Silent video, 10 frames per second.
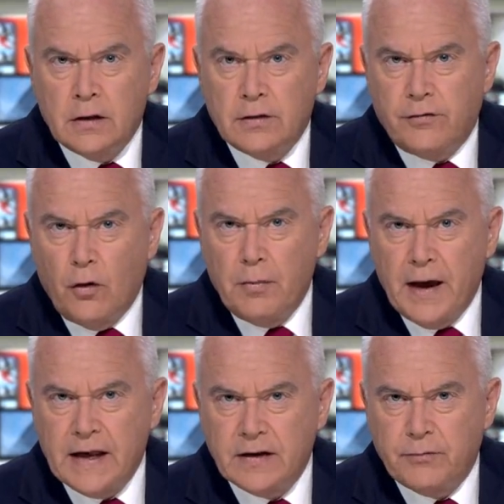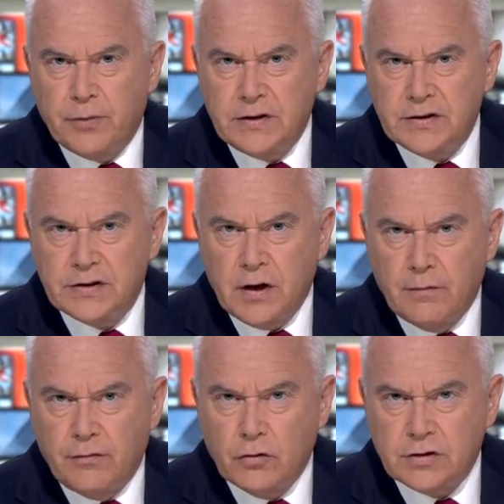The former head of Britain's
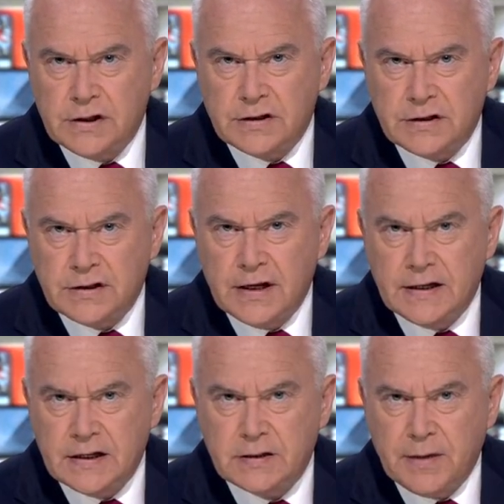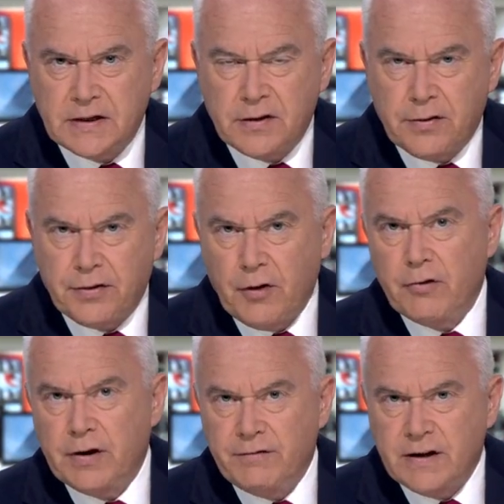armed forces has said he expects a
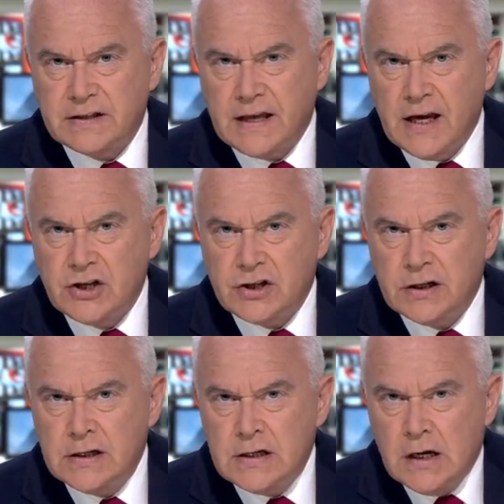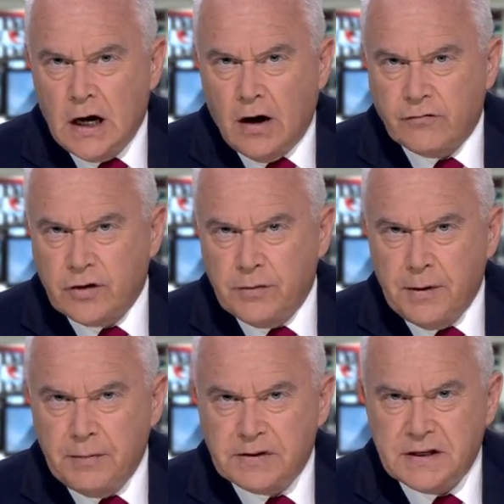thorough investigation after the
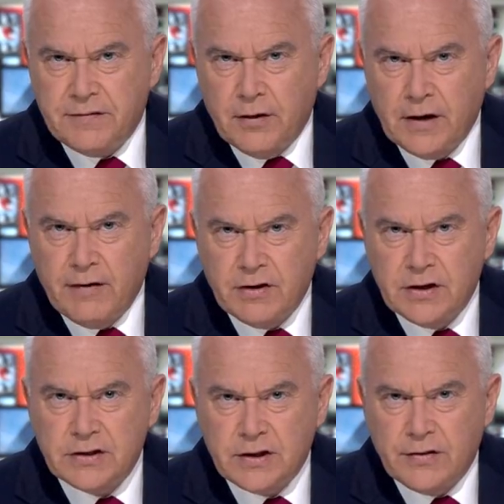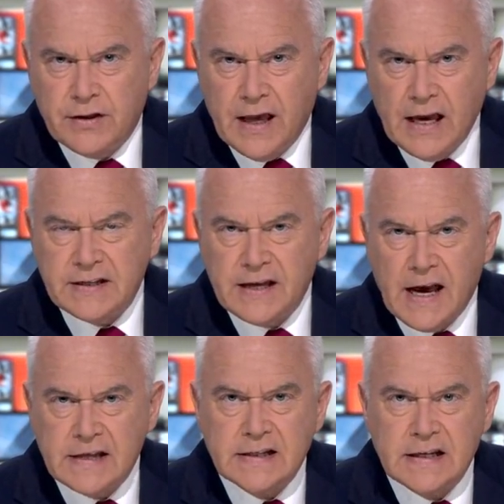BBC found evidence that the
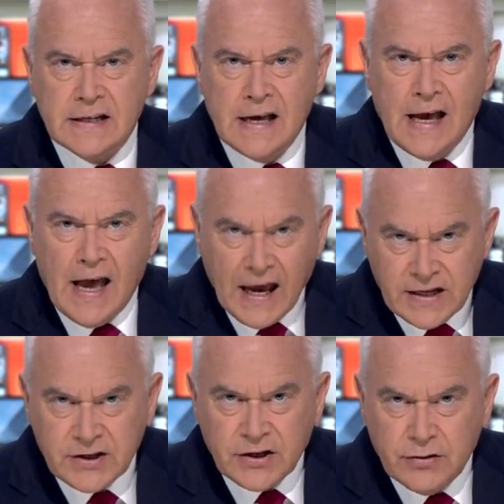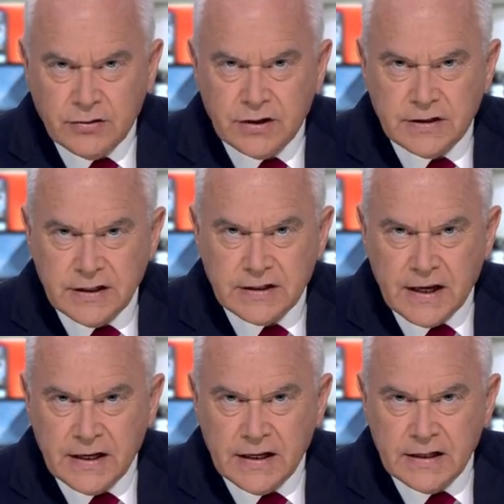SAS had executed
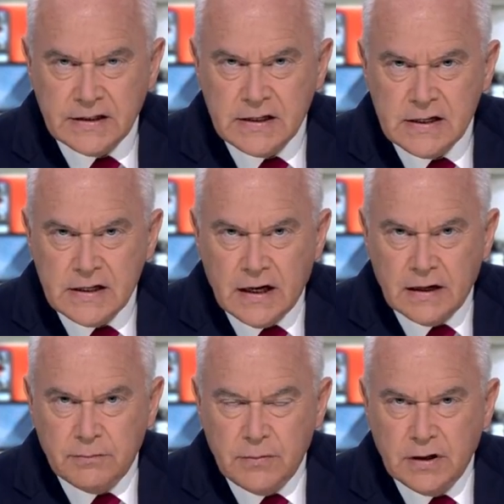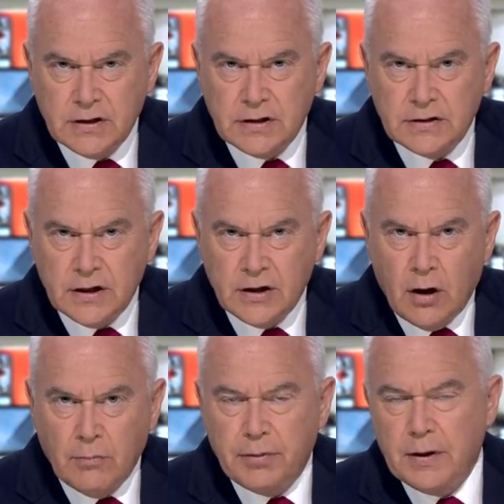detainees and murdered
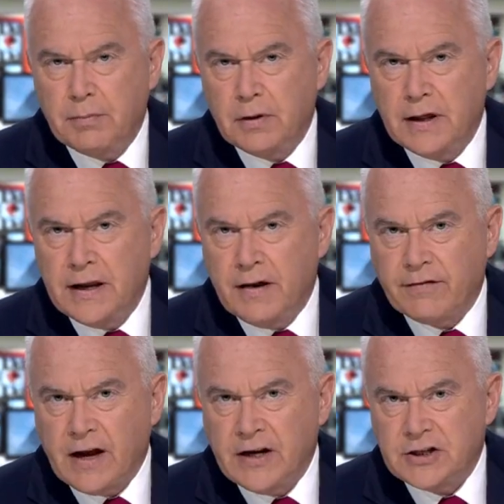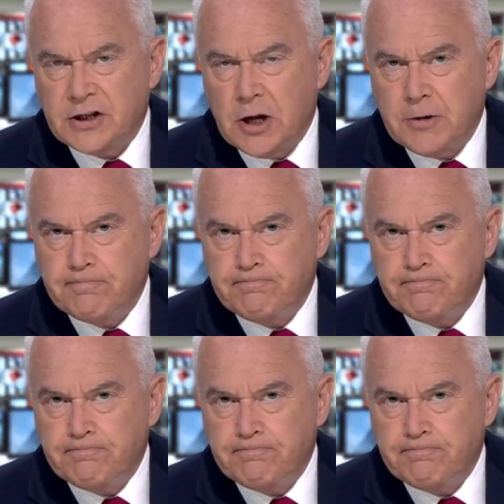unarmed people in Afghanistan.